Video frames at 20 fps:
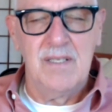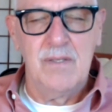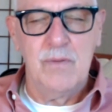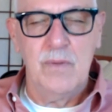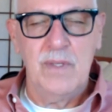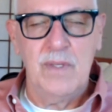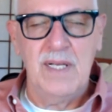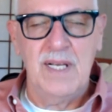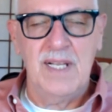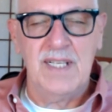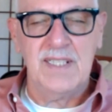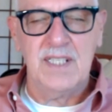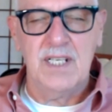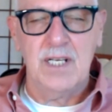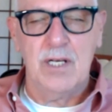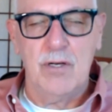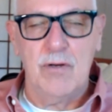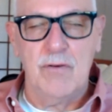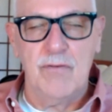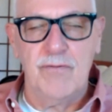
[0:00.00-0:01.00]
we let
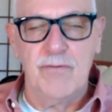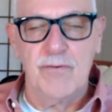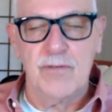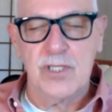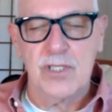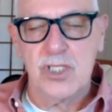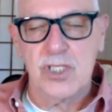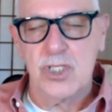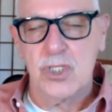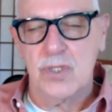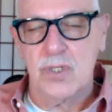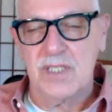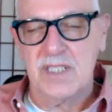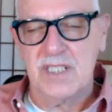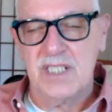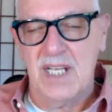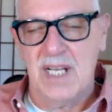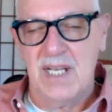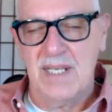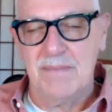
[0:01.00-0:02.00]
go for a short
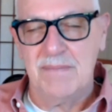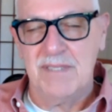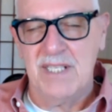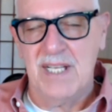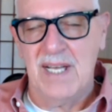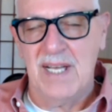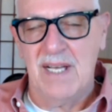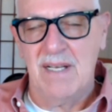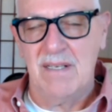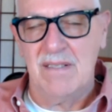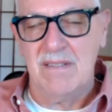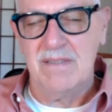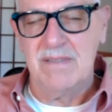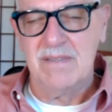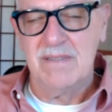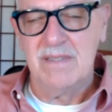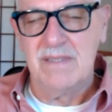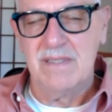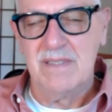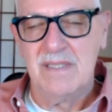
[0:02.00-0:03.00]
time now.
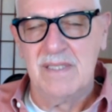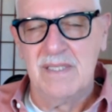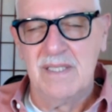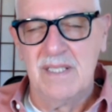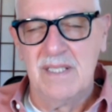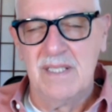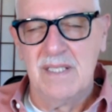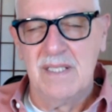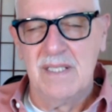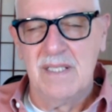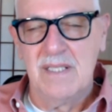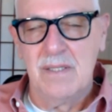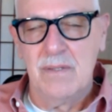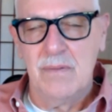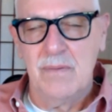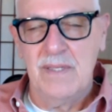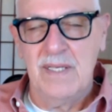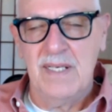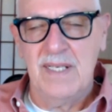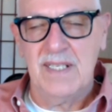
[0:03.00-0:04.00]

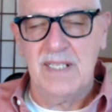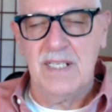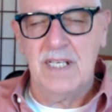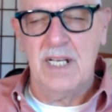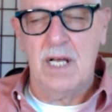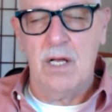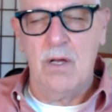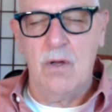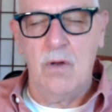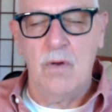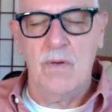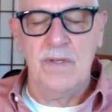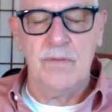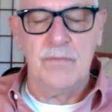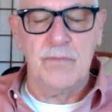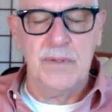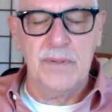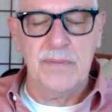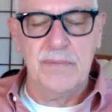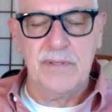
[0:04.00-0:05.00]
We let go and
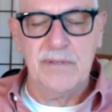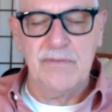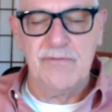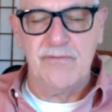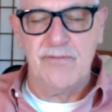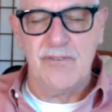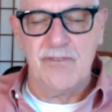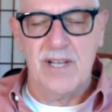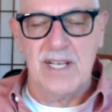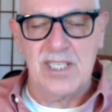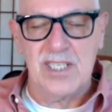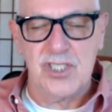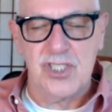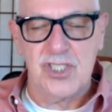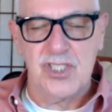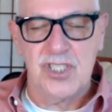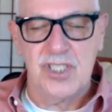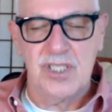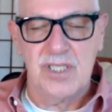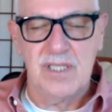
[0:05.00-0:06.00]
we
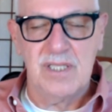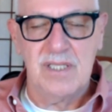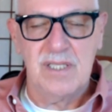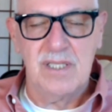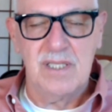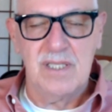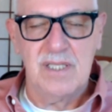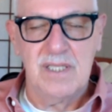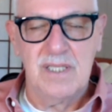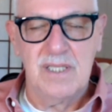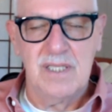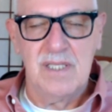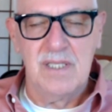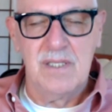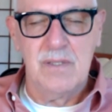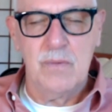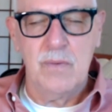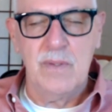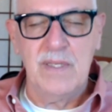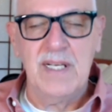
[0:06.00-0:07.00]
refresh.
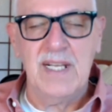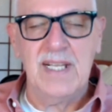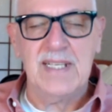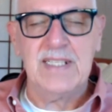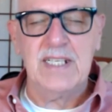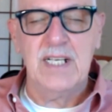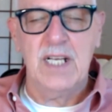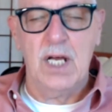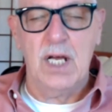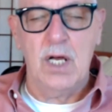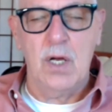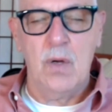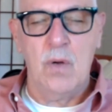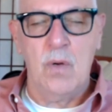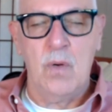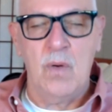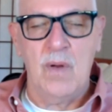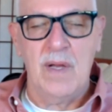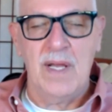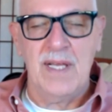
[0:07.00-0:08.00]
We let
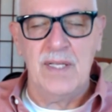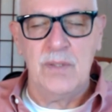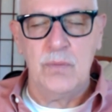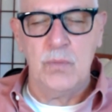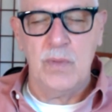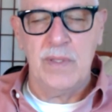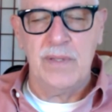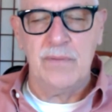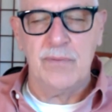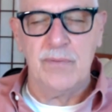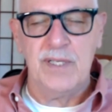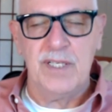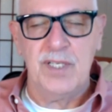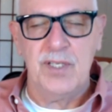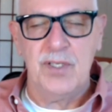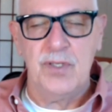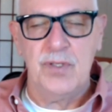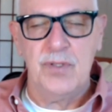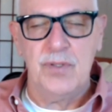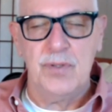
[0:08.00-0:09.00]
go and we
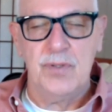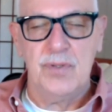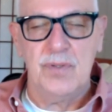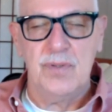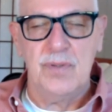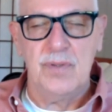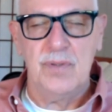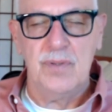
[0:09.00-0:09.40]
renew.